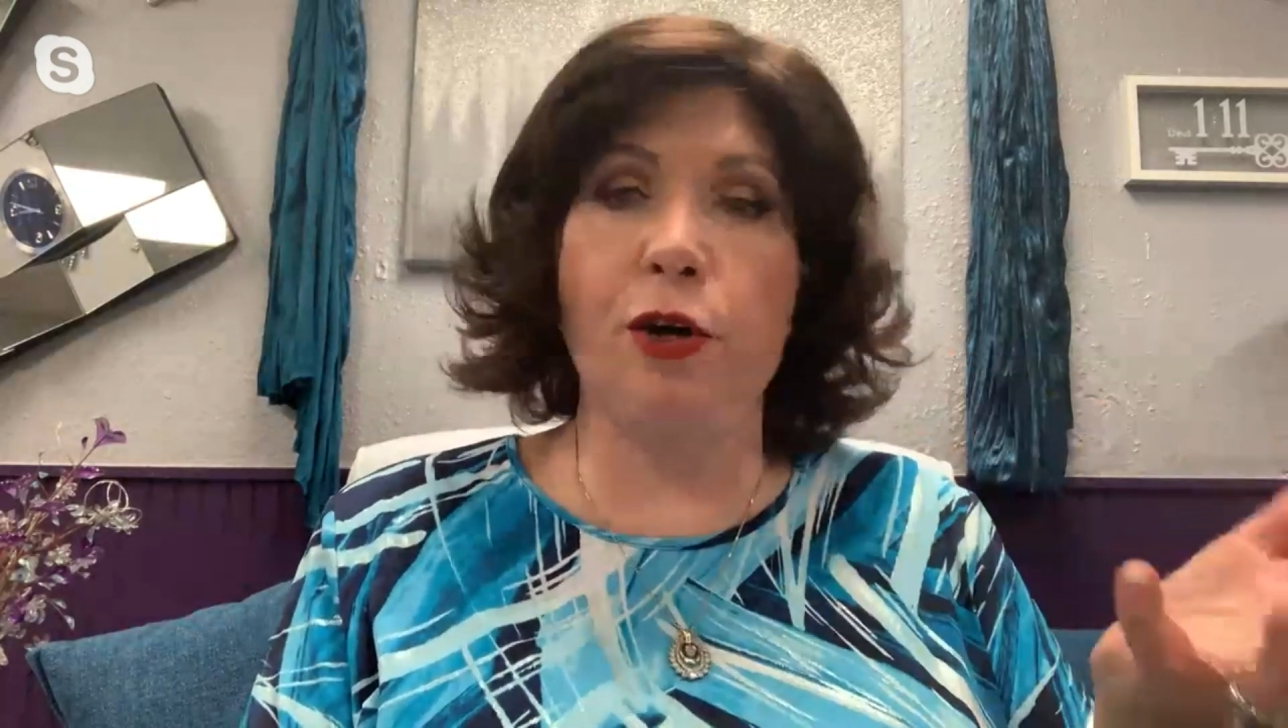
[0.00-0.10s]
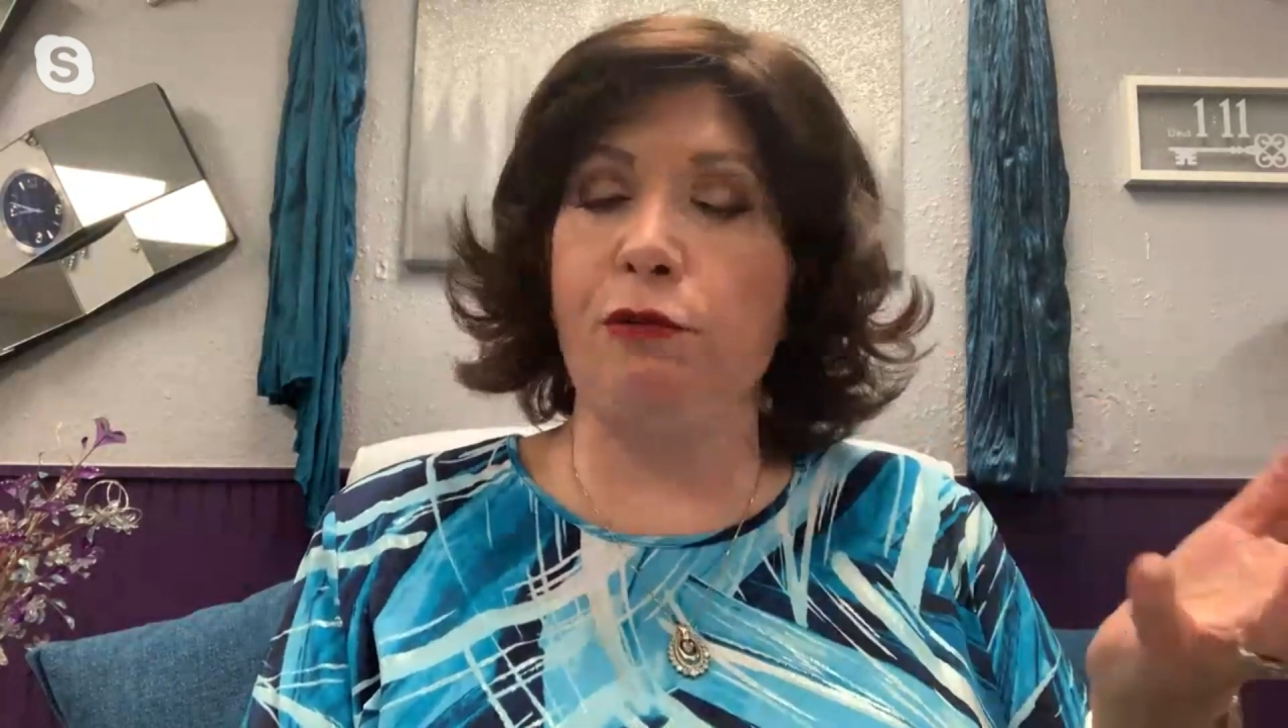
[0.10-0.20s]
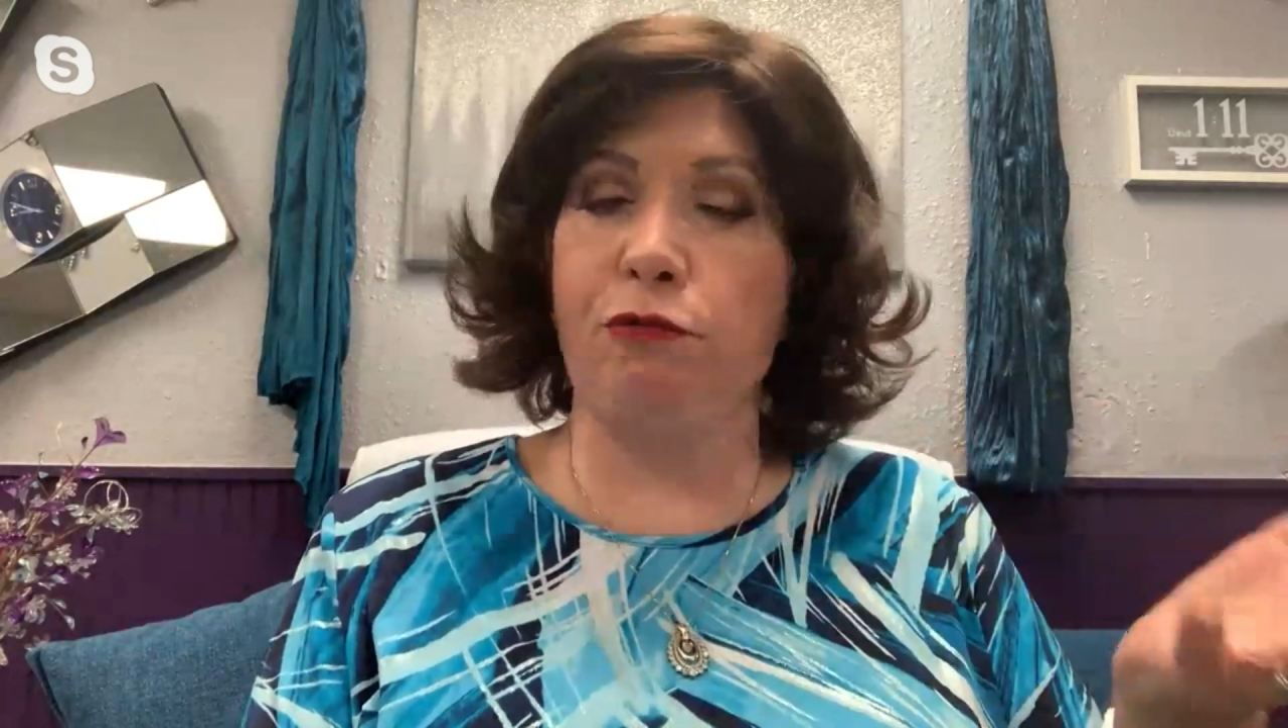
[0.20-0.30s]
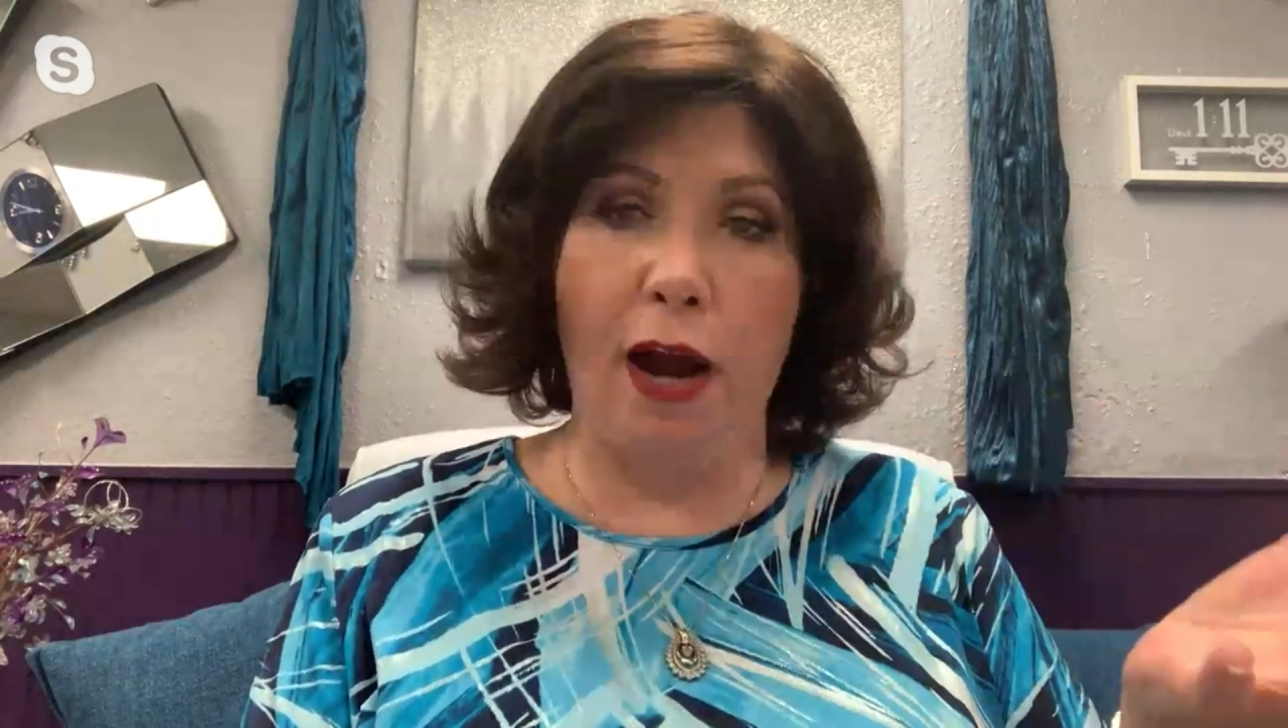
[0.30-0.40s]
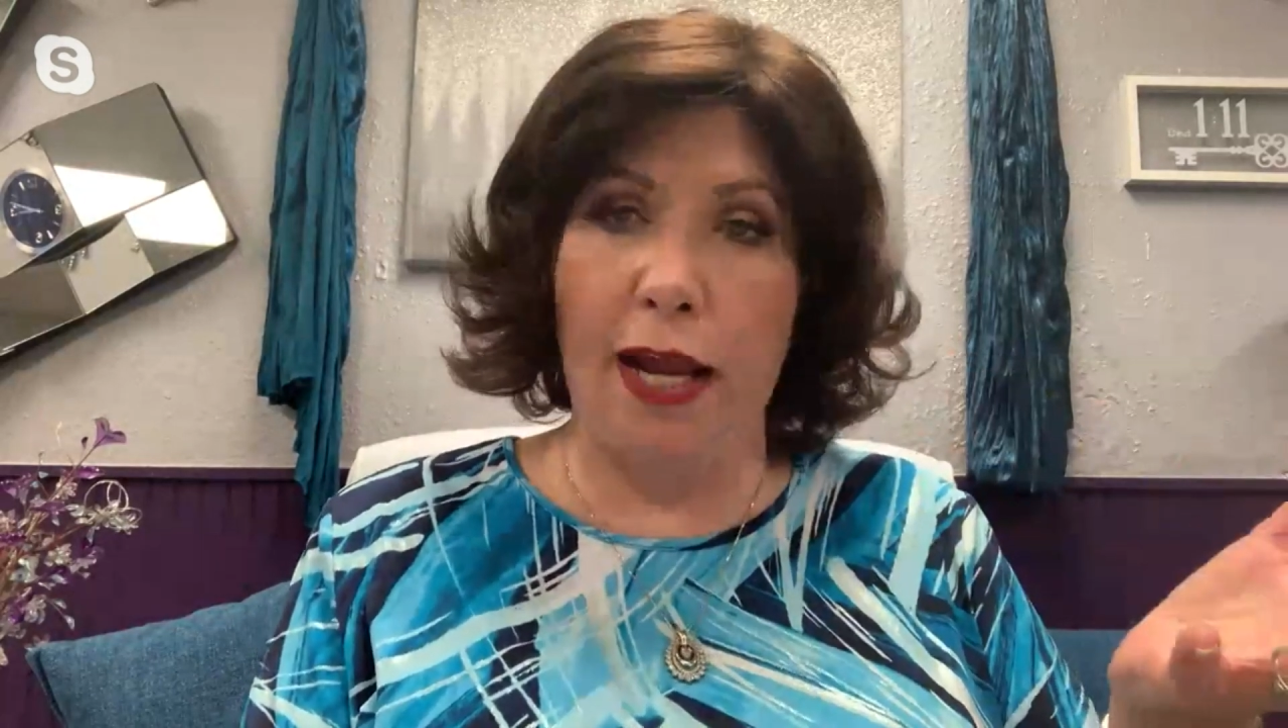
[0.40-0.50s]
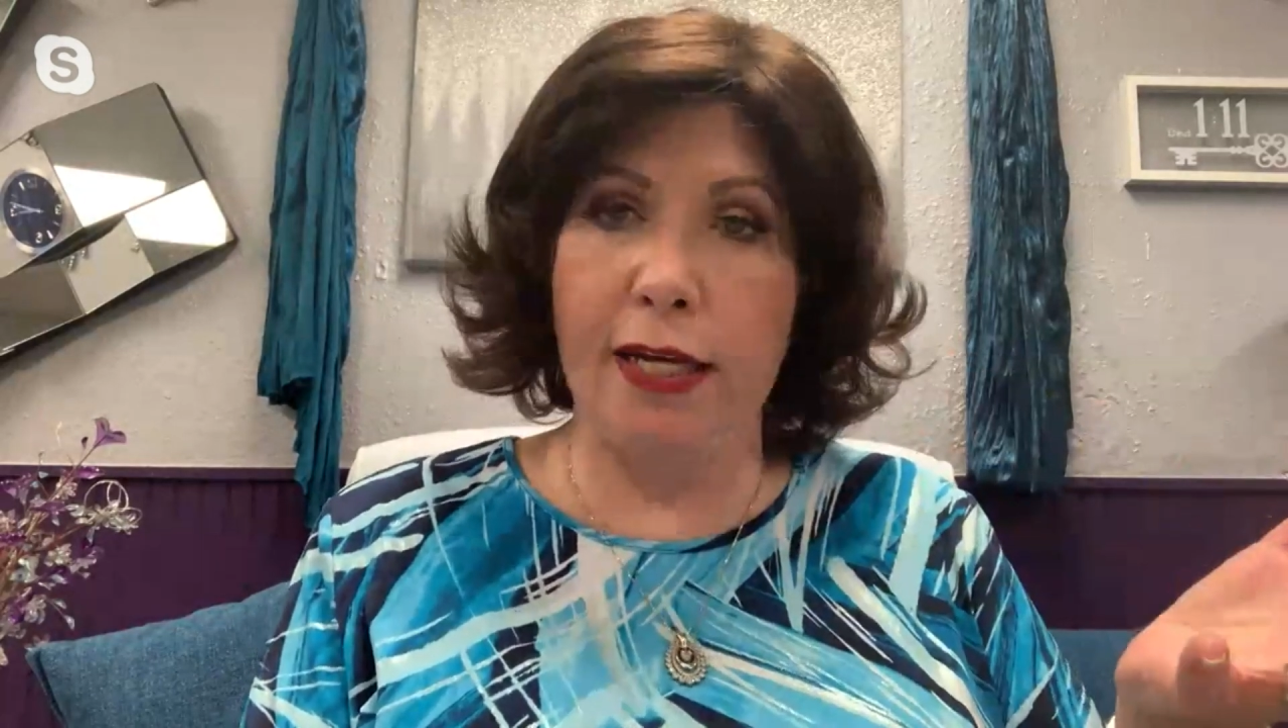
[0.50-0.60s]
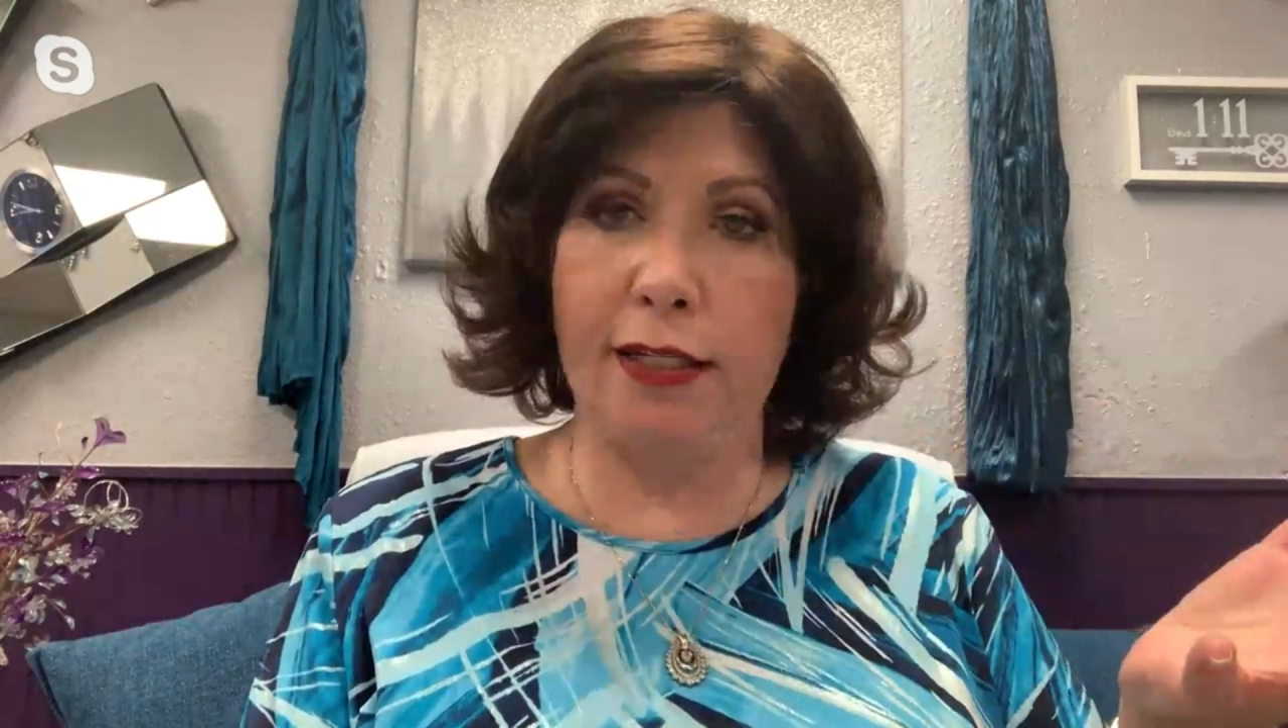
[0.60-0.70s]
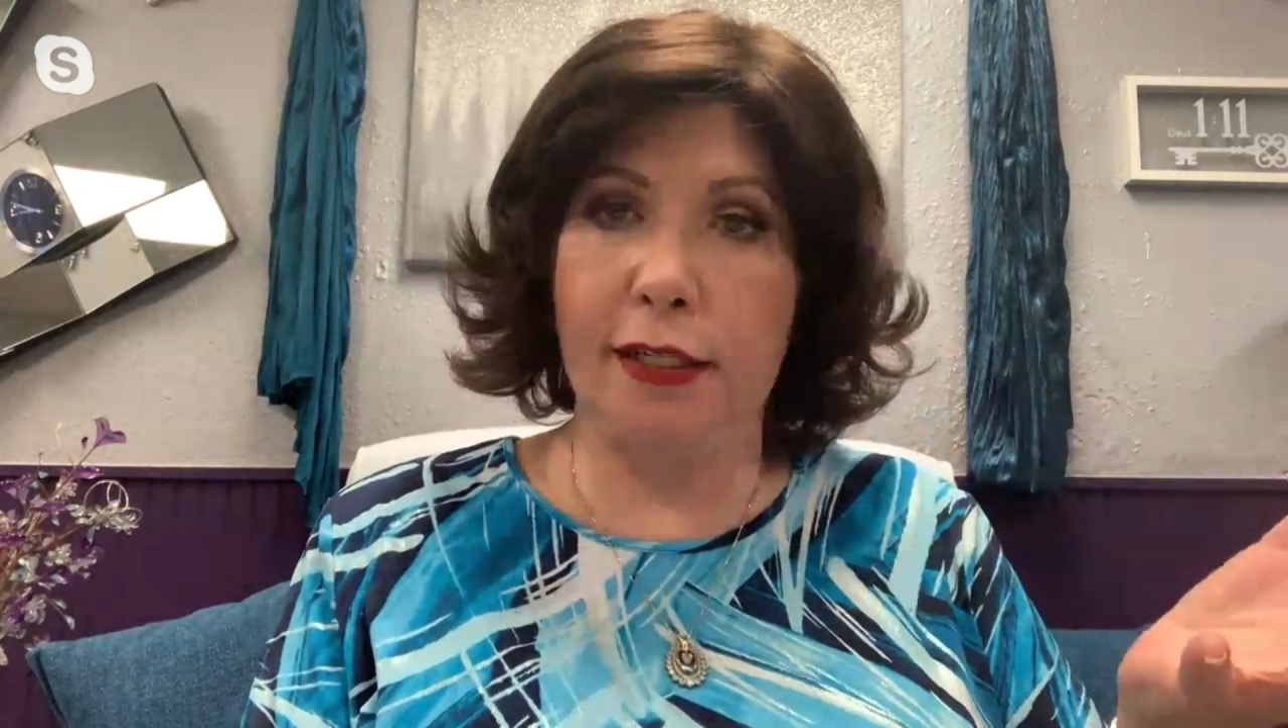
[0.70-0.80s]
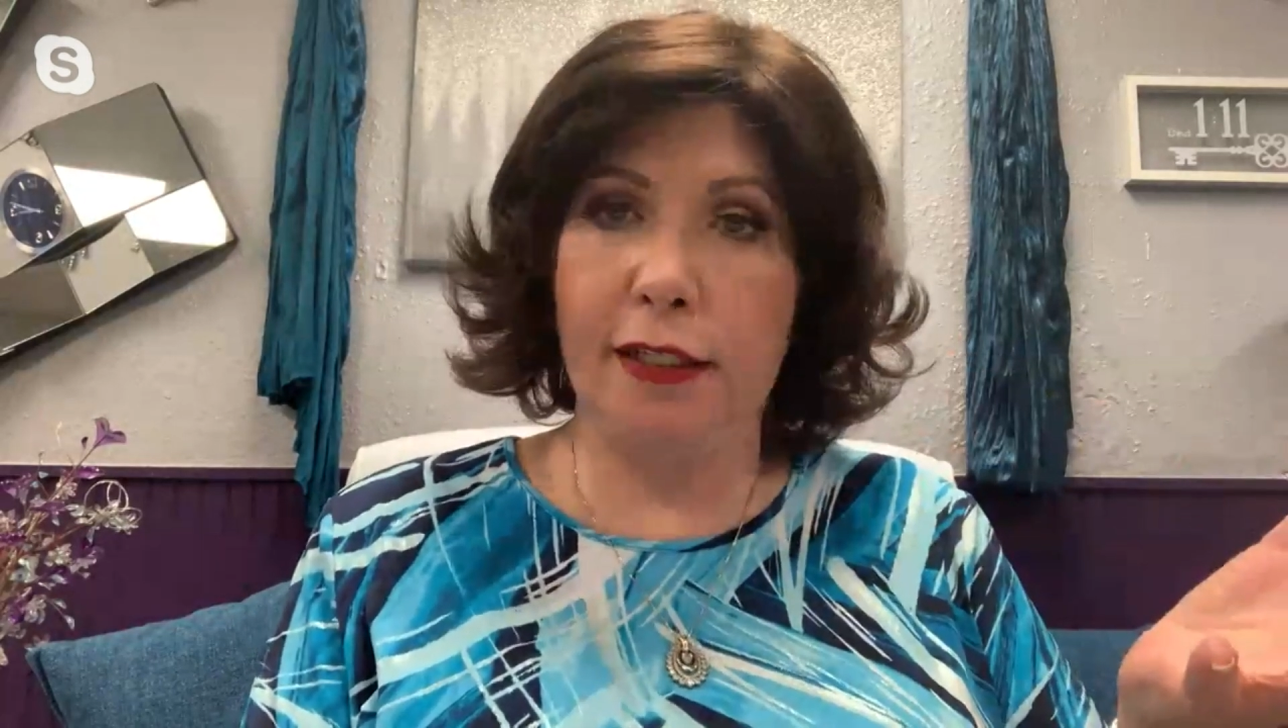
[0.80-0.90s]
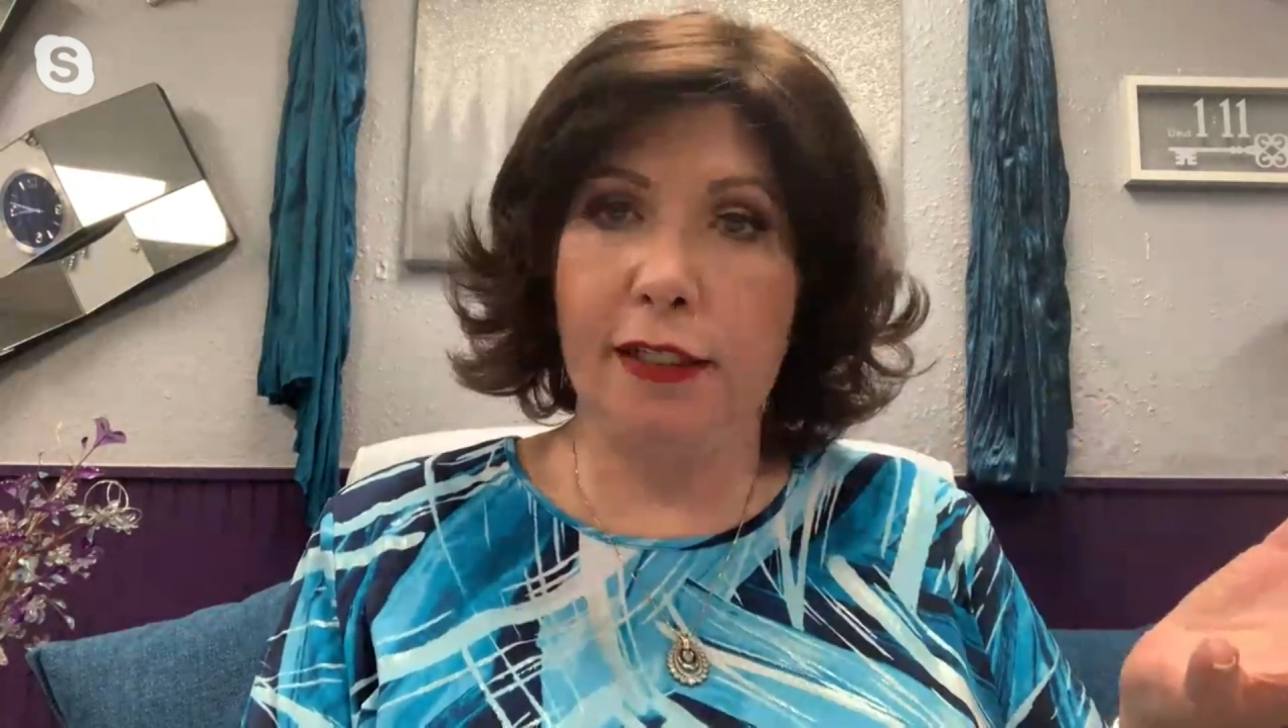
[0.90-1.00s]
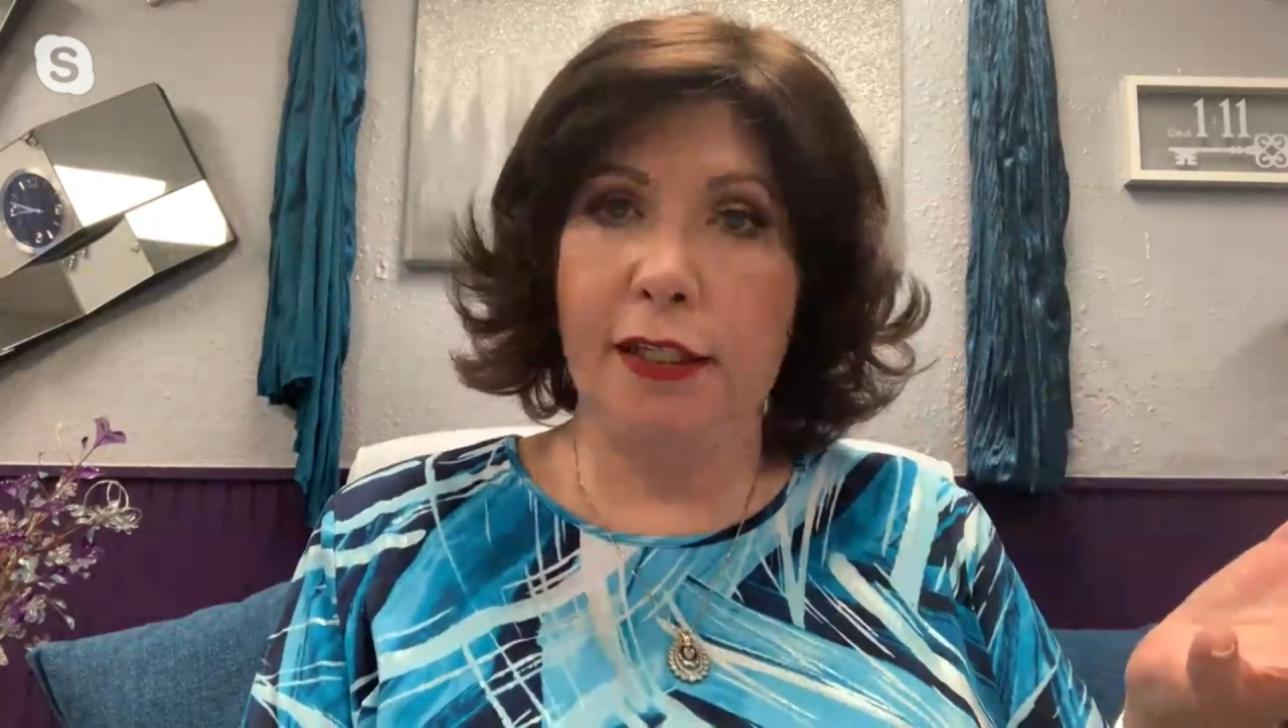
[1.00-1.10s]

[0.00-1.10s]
do it right.